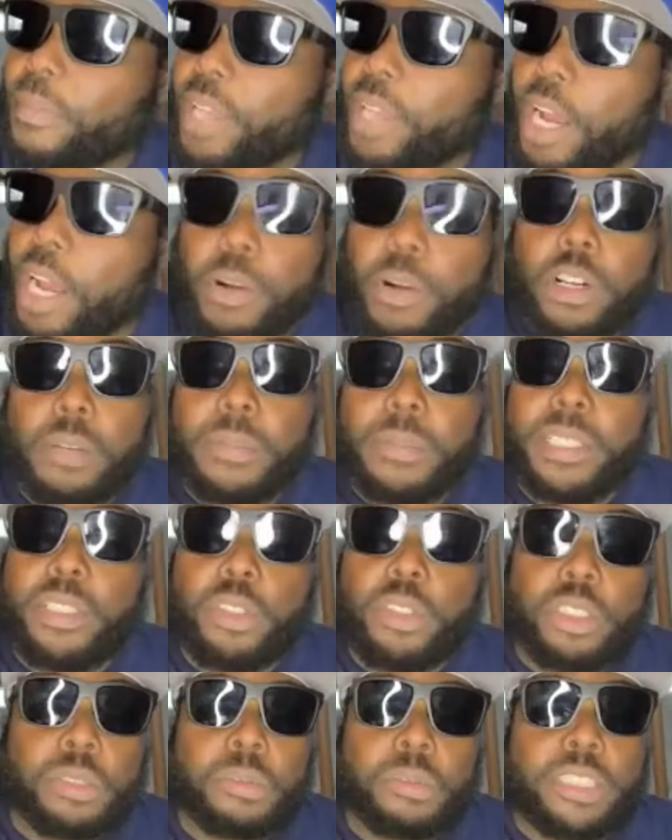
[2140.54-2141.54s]
I'm going to be
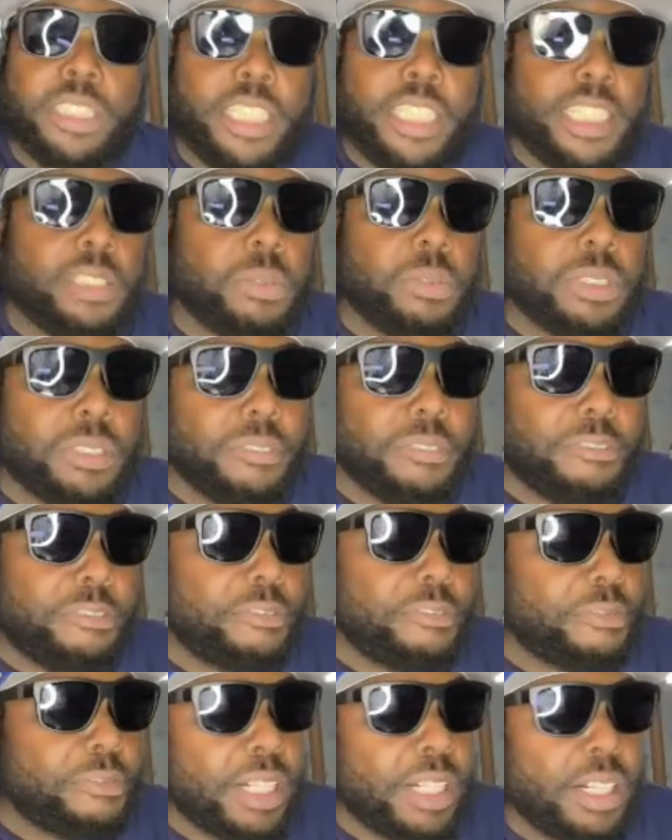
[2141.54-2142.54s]
doing some skits with some
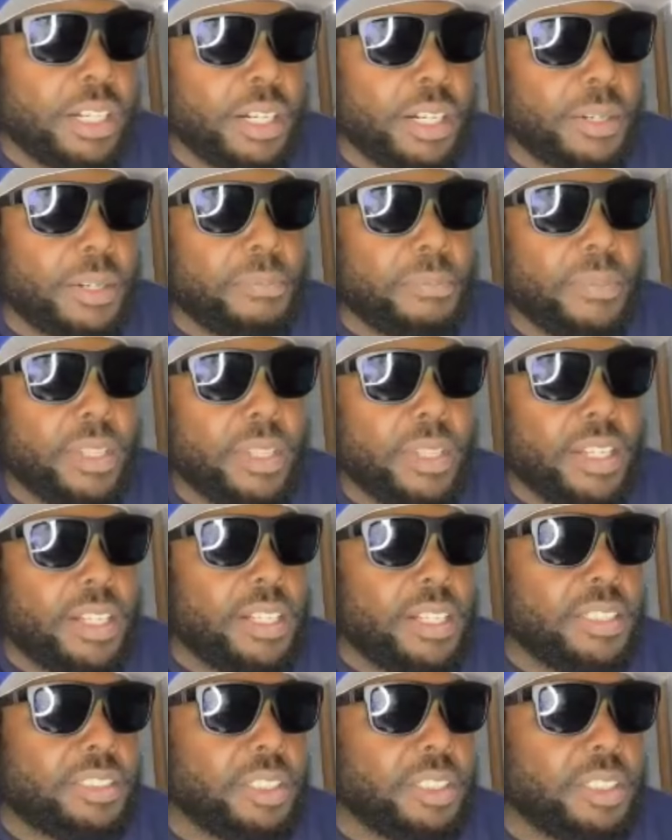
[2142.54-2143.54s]
uh
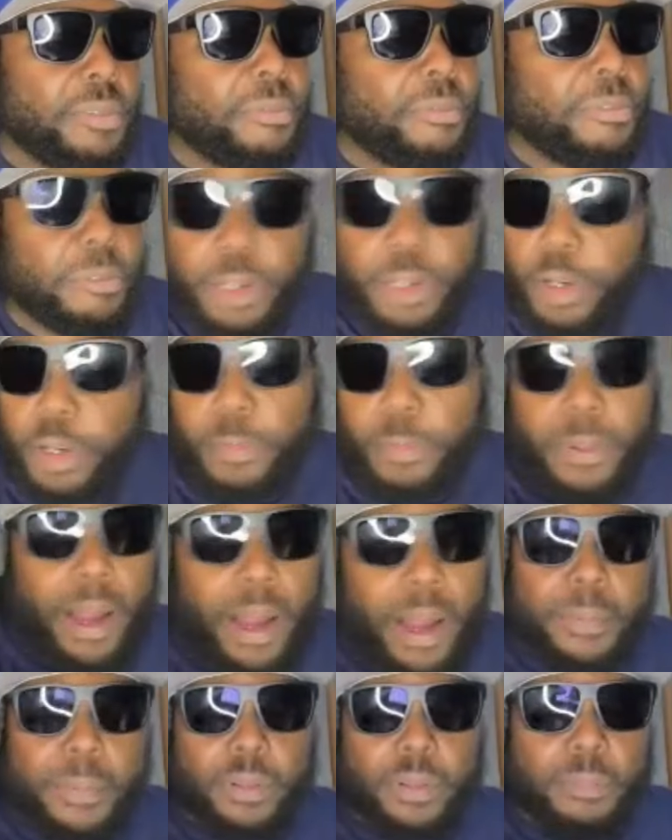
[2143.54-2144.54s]
some real
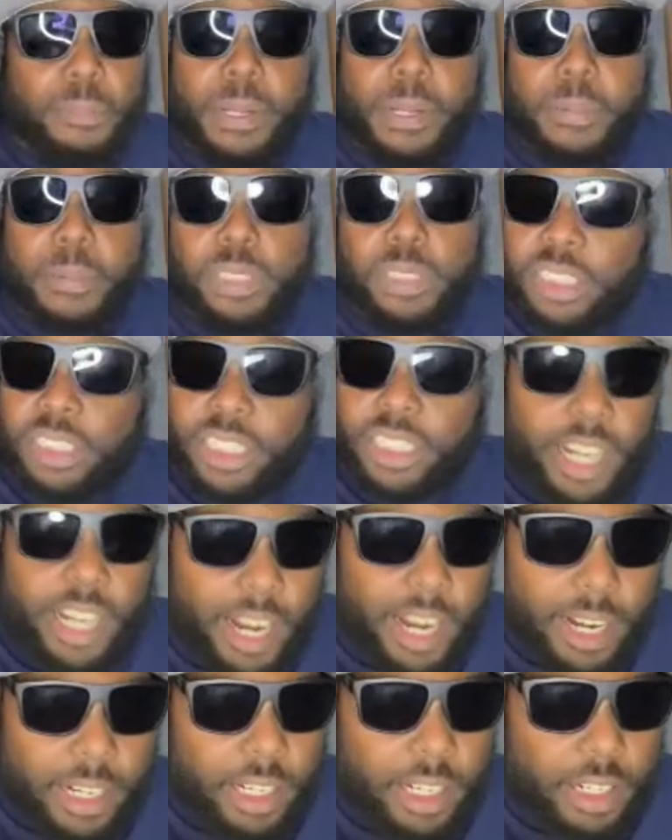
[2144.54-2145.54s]
popular people in
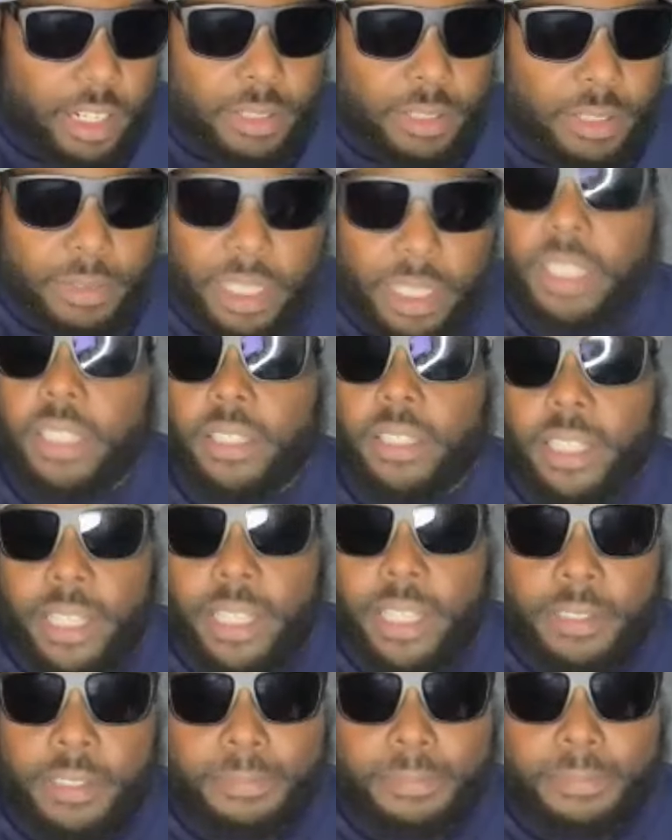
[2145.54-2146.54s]
Chicago and
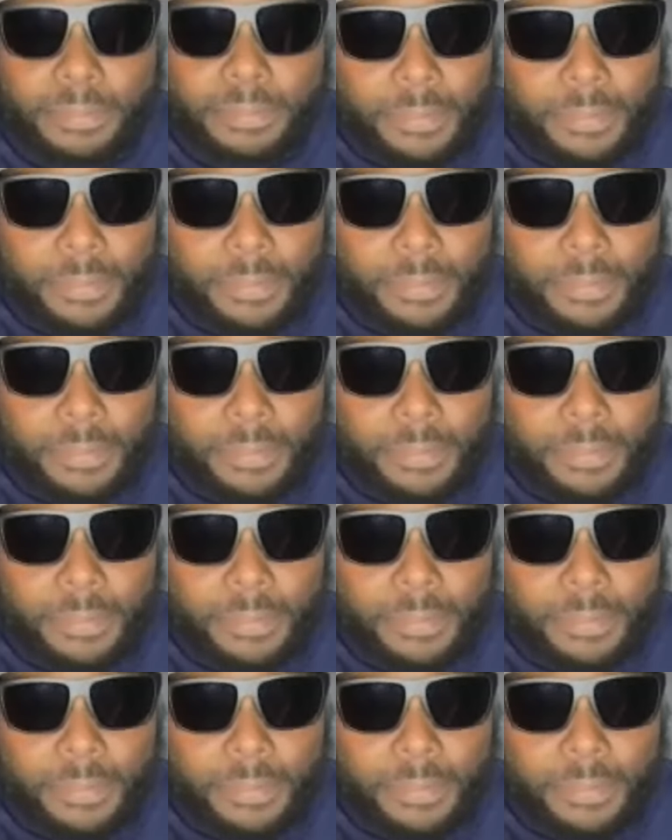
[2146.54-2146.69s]
Atlanta.